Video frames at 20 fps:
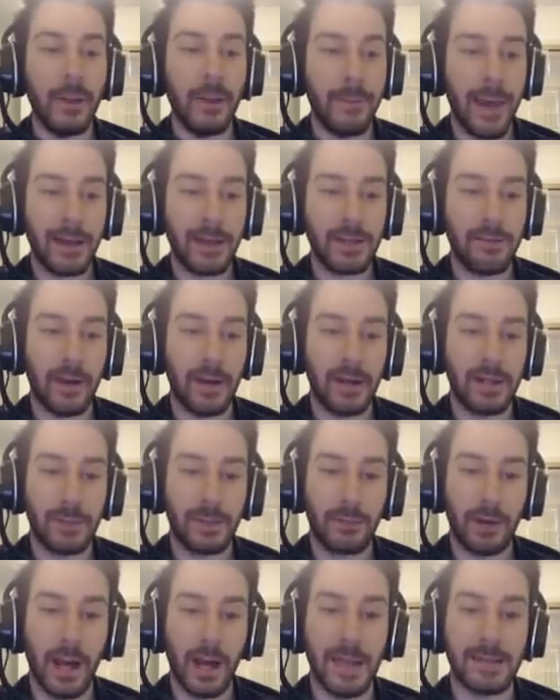I'm actually very
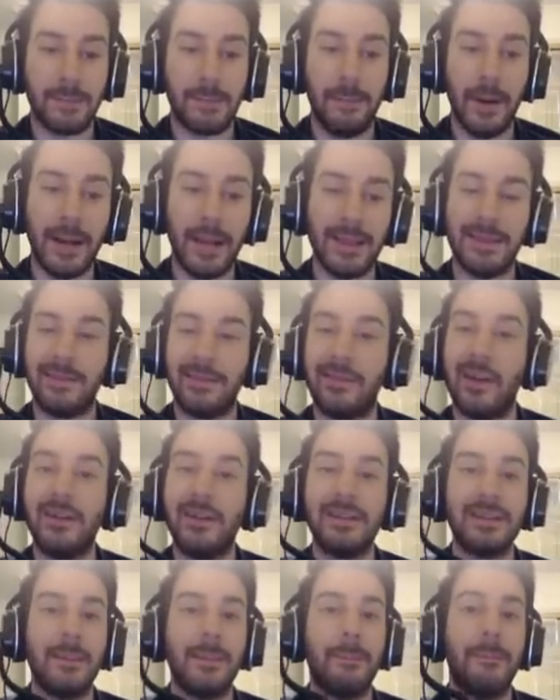surprised, but
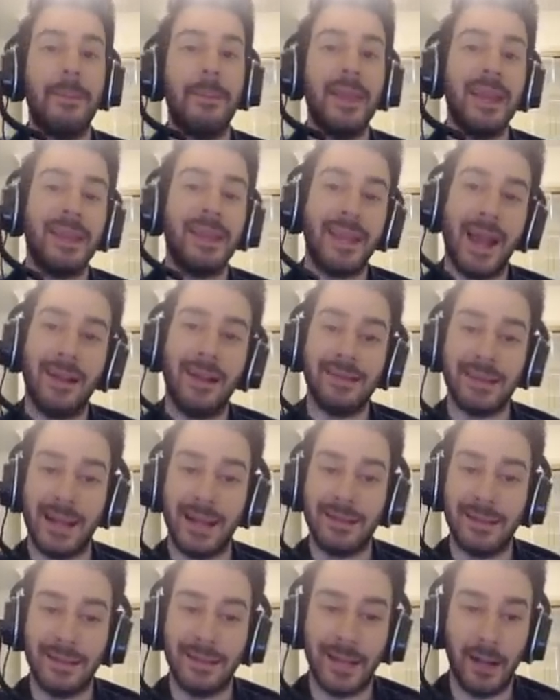there's a big
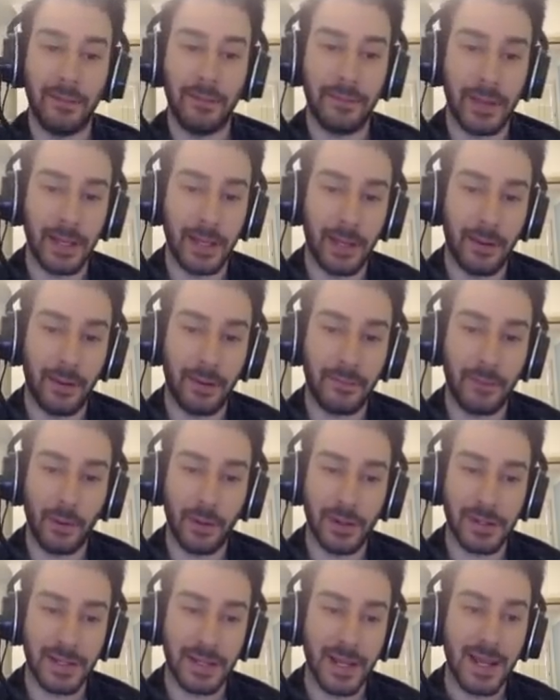downside to Delphi. You know, of
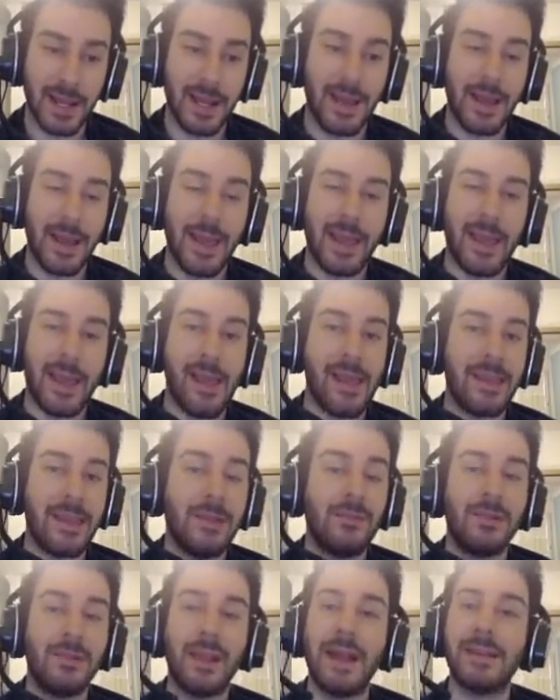course, he
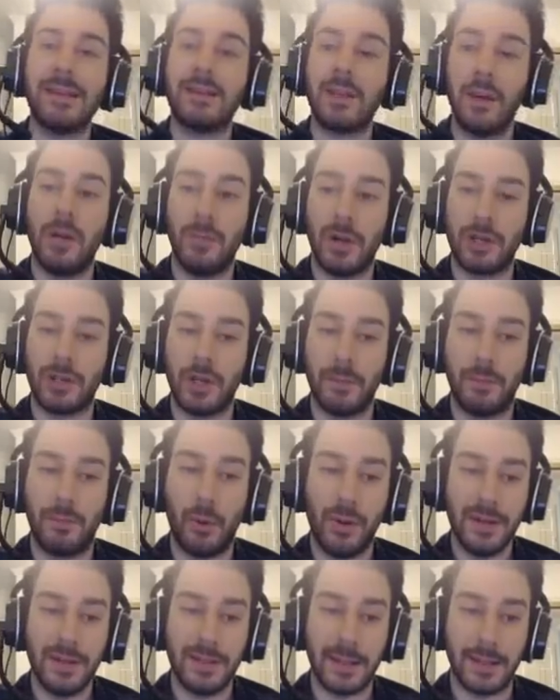relies so much on
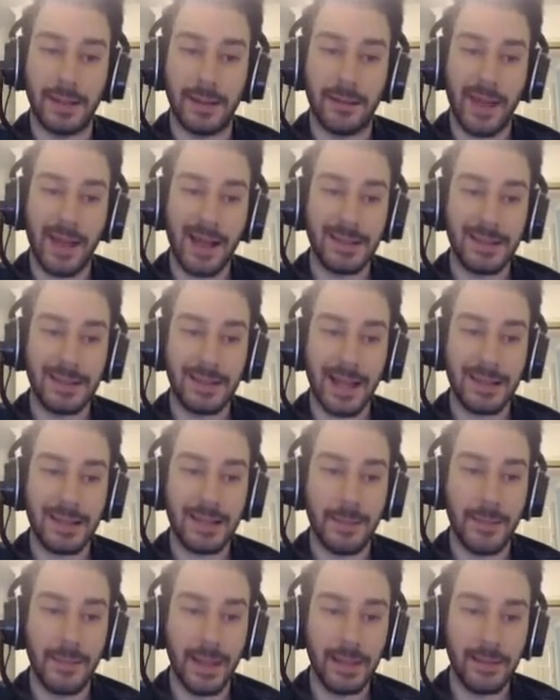poison. That's
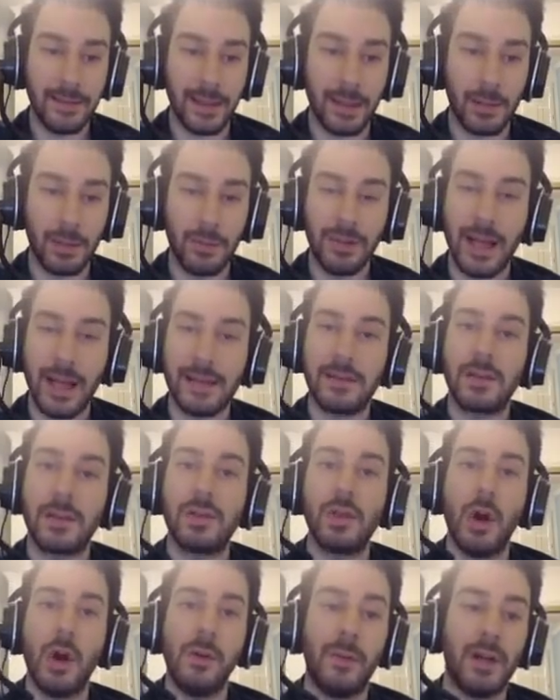the big thing. He relies
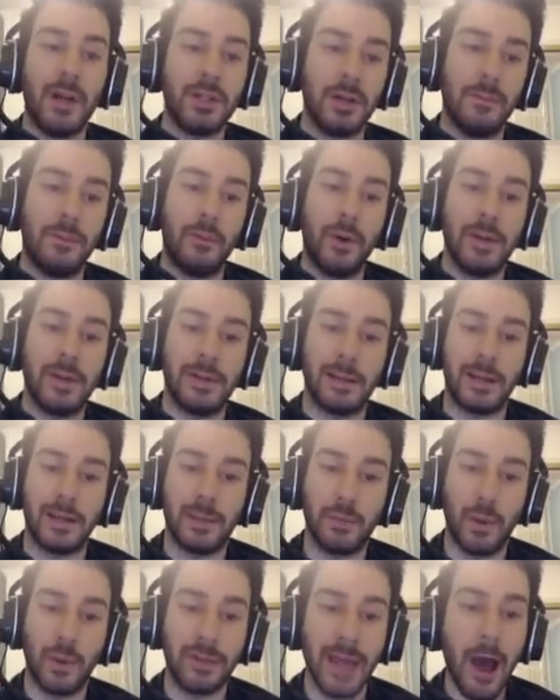so much on poison,
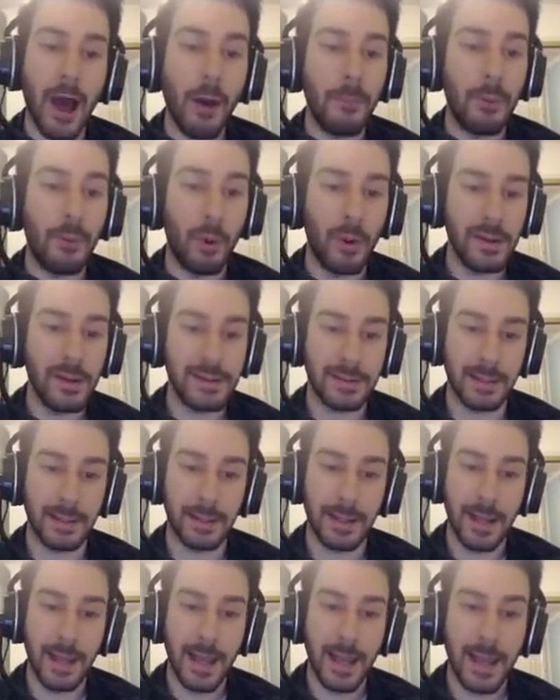because without
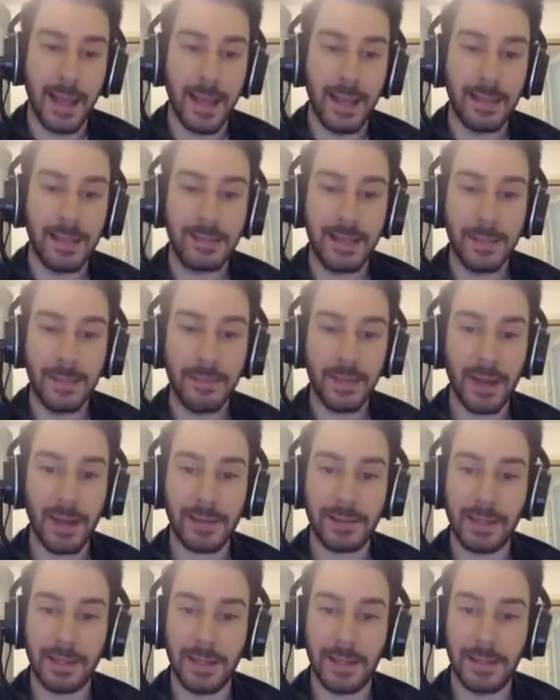poison, his
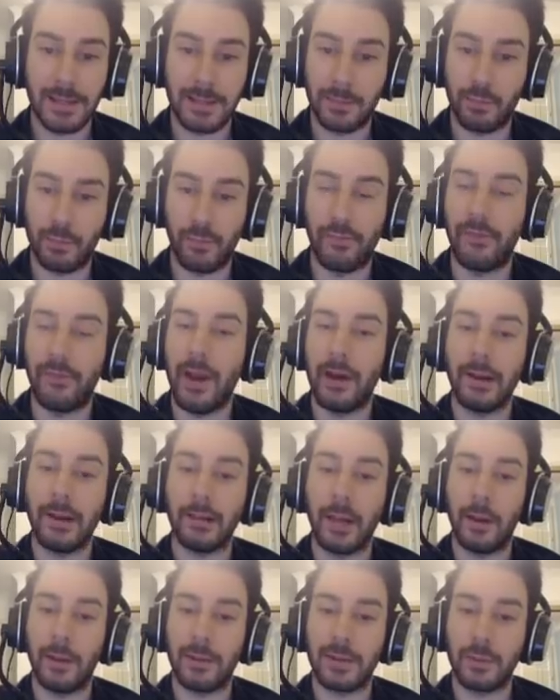DPS is very
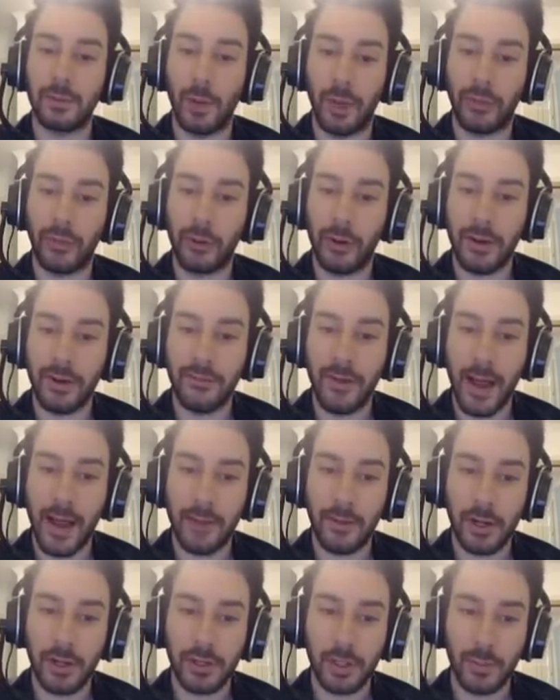low. It's what,
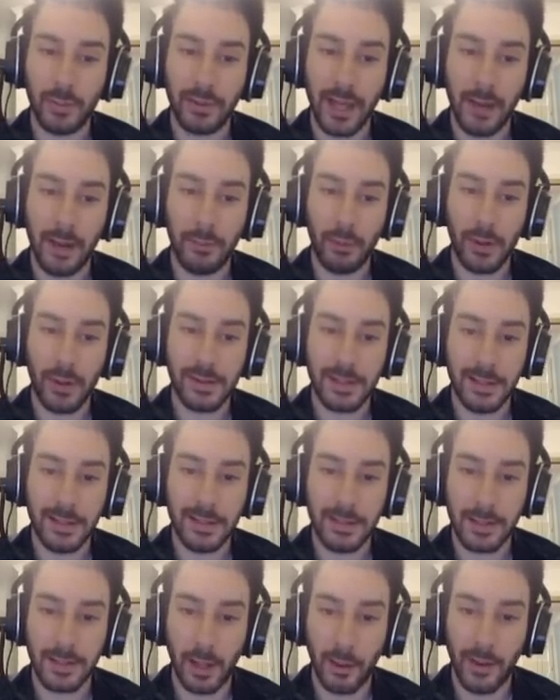3,500 without poison?
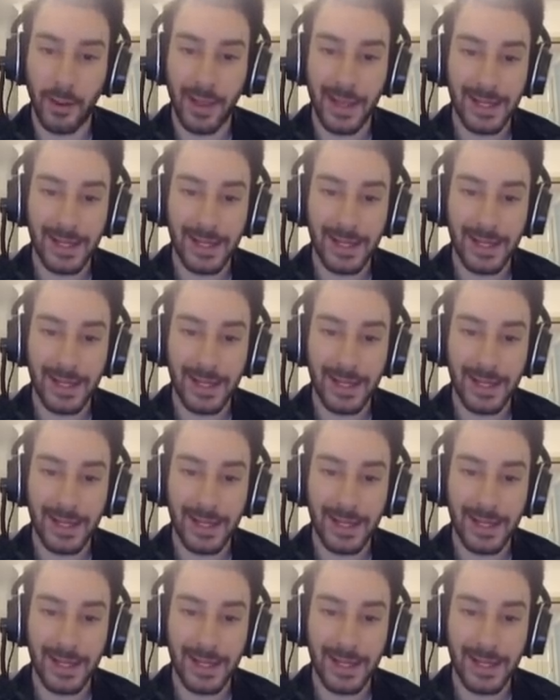So